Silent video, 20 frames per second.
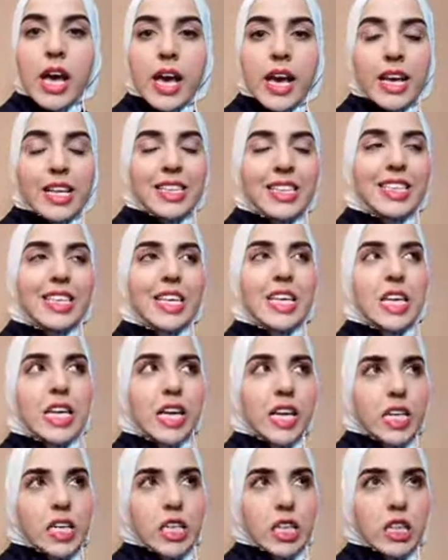and
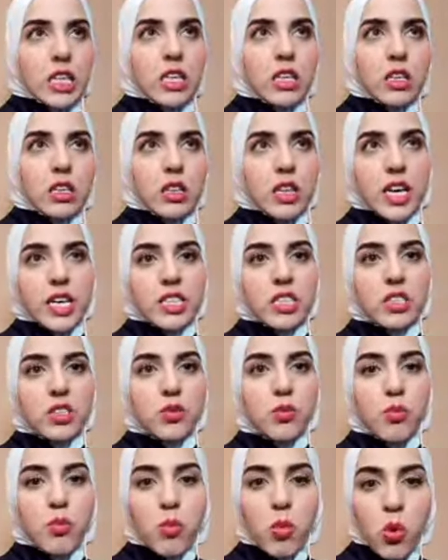anything
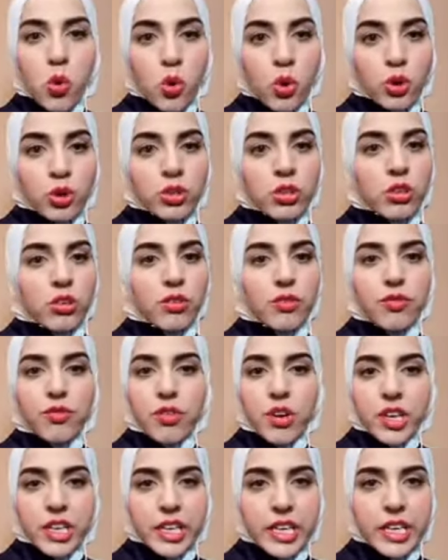that's mold,
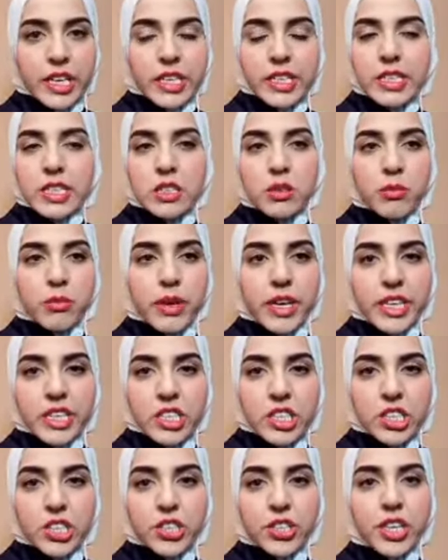fungus,
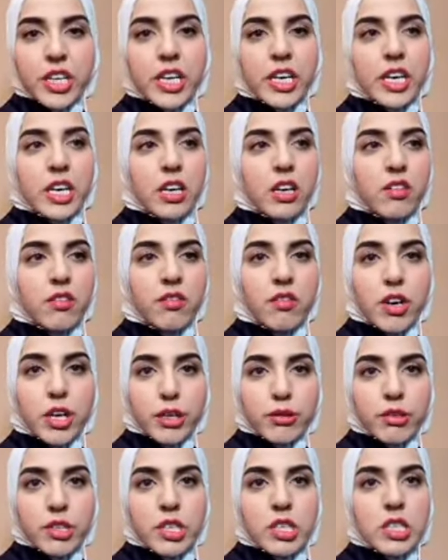bacteria,
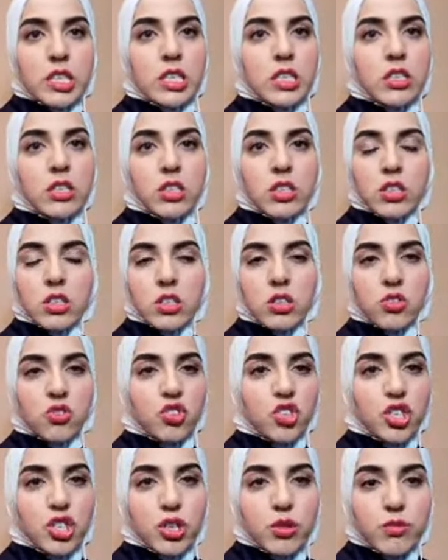viruses,
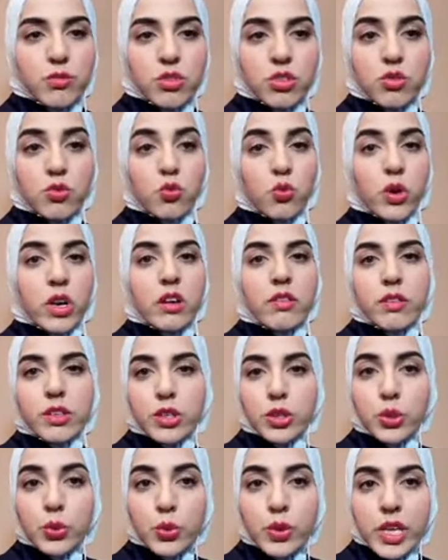germs,
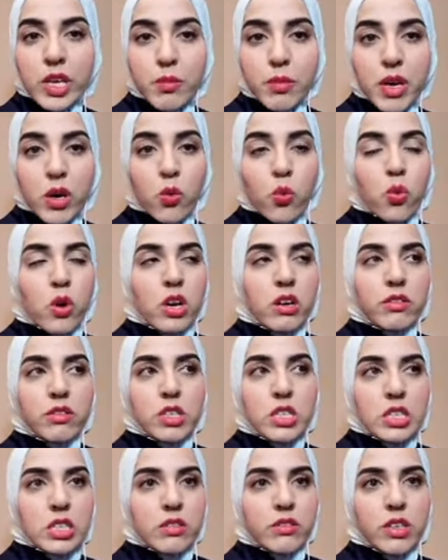whatever, you name it,
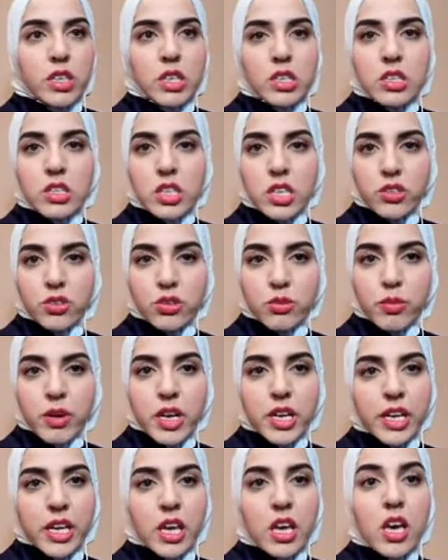whatever is living inside your
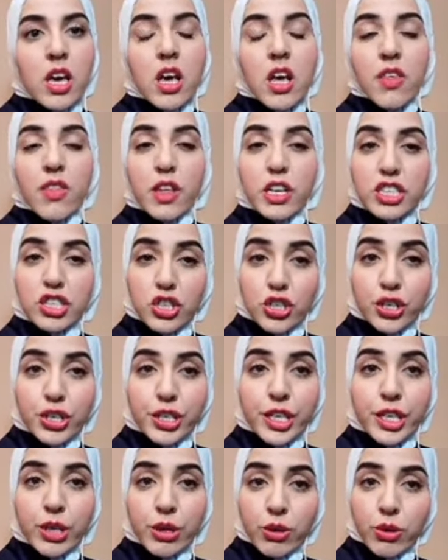body that's
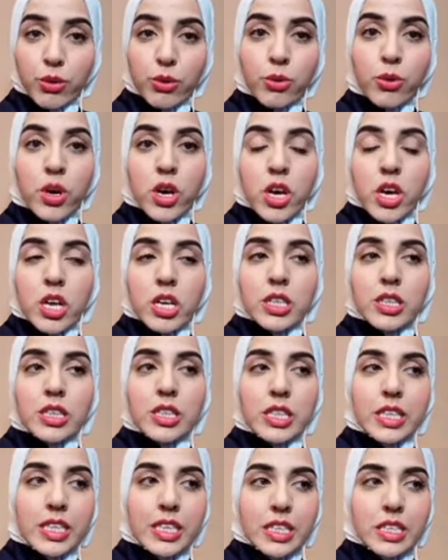hurting you,
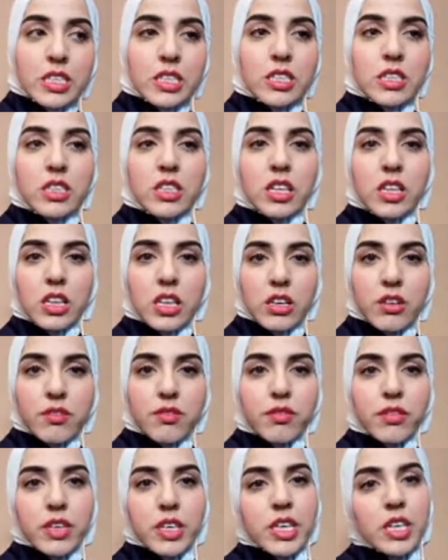needs to
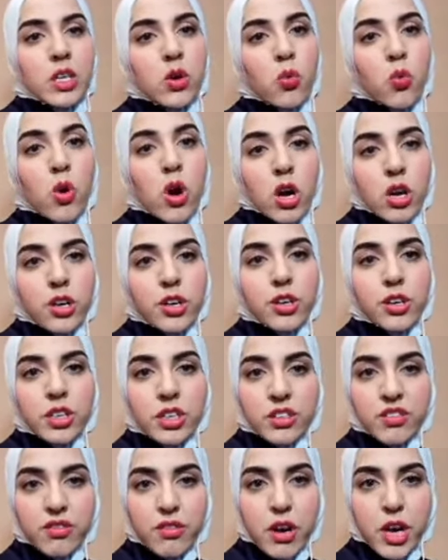live in a water
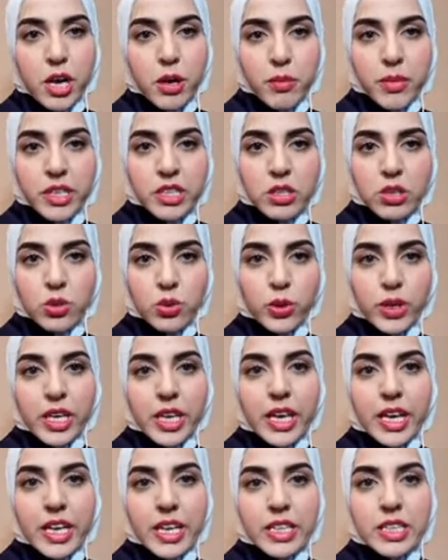environment so
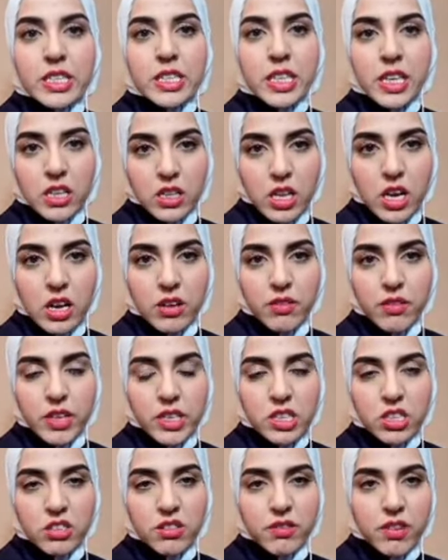it can stay alive
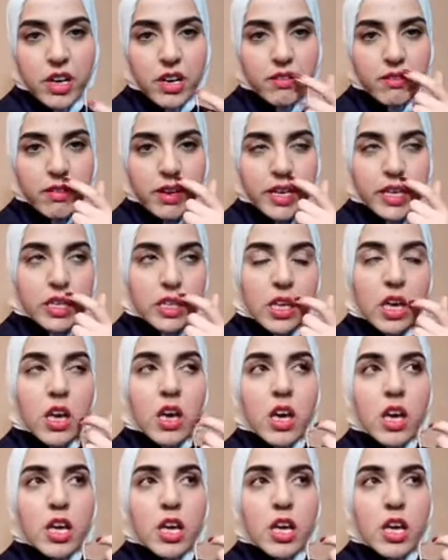and survive, right?